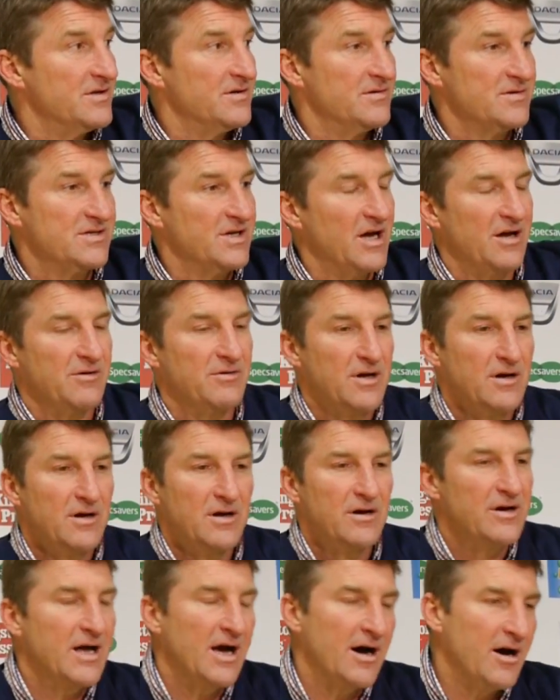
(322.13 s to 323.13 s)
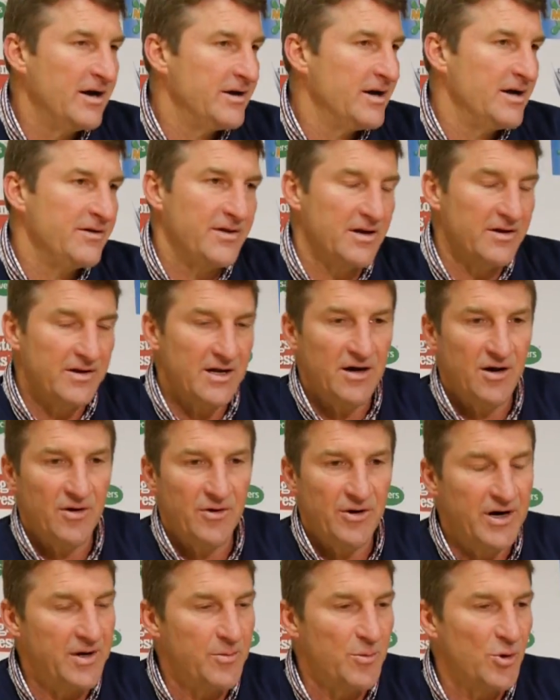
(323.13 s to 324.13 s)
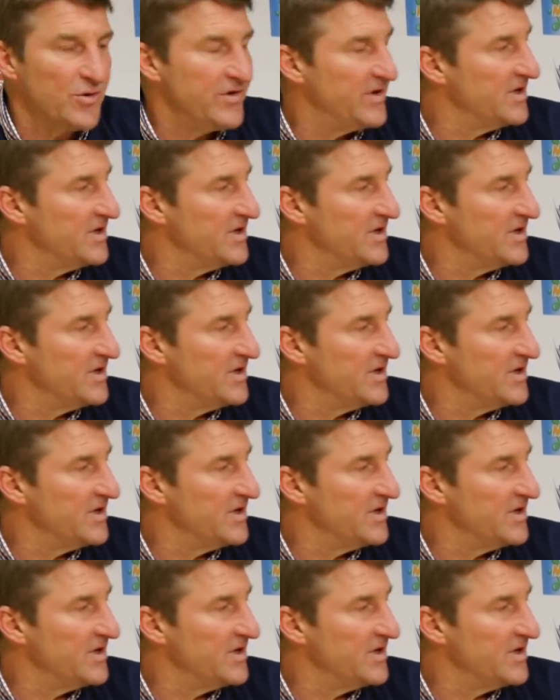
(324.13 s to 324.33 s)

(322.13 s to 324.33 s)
And so, no, I don't think they were any more